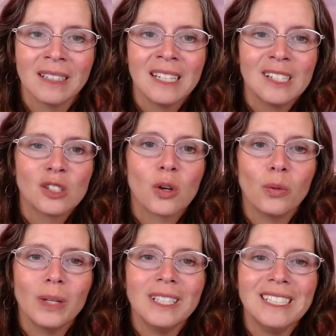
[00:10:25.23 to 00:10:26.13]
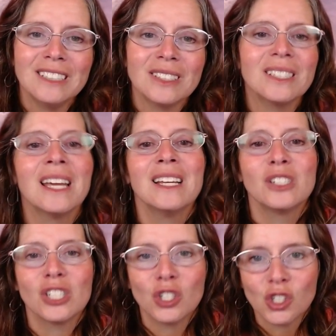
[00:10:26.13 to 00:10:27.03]
So a willingness
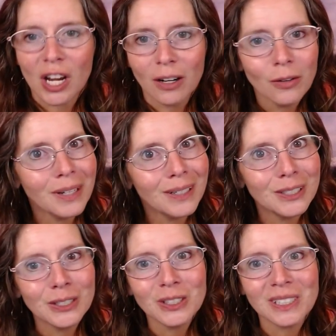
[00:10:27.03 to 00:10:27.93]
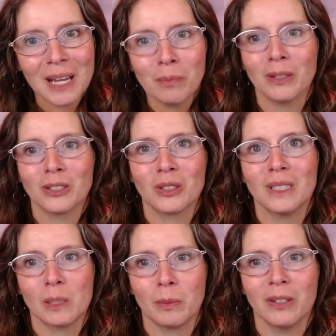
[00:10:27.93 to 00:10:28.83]
to share failures and personal
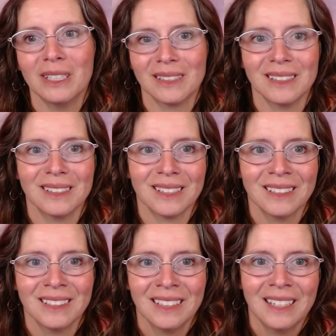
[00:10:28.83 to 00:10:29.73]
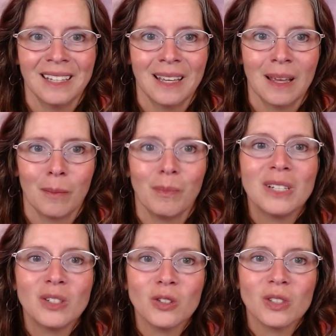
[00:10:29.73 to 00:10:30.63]
experiences.
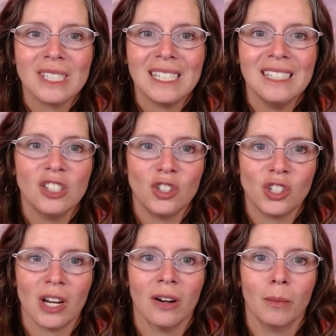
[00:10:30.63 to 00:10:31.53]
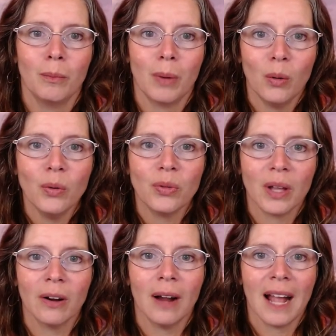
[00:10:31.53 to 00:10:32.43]
Mentors need to share both
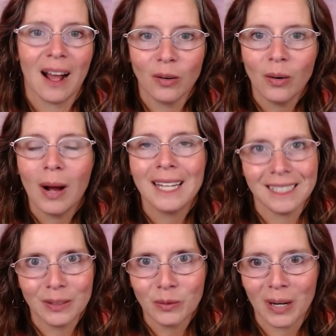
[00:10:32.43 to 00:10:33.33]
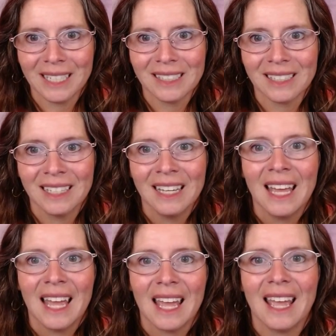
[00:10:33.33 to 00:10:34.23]
their how I did it right
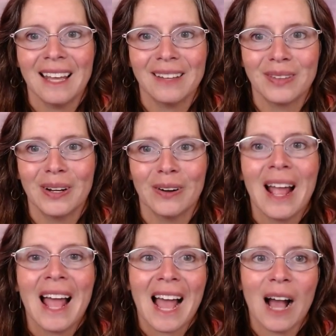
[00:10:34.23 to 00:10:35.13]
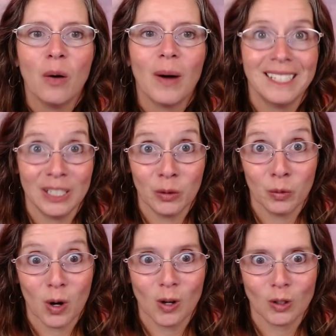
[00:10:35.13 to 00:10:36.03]
and their how I did it
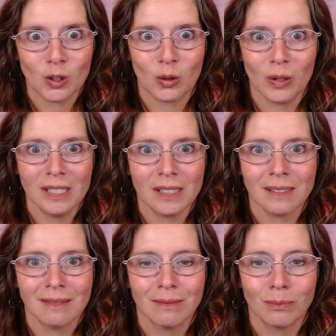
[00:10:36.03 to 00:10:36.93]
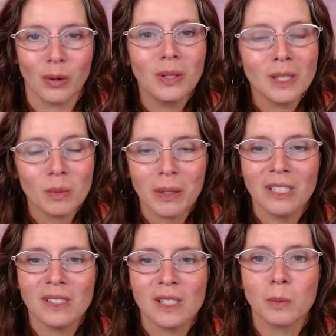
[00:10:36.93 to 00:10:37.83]
wrong stories. Both
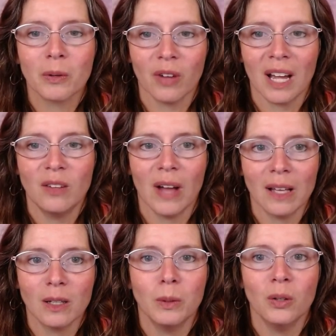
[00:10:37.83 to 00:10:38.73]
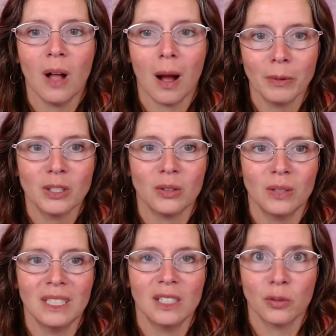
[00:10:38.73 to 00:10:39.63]
experiences provide valuable
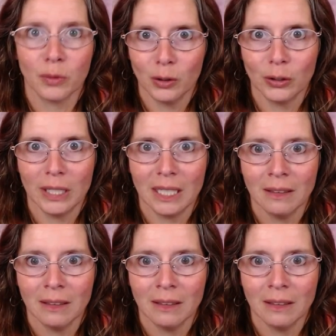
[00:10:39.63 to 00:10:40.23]
opportunities for learning.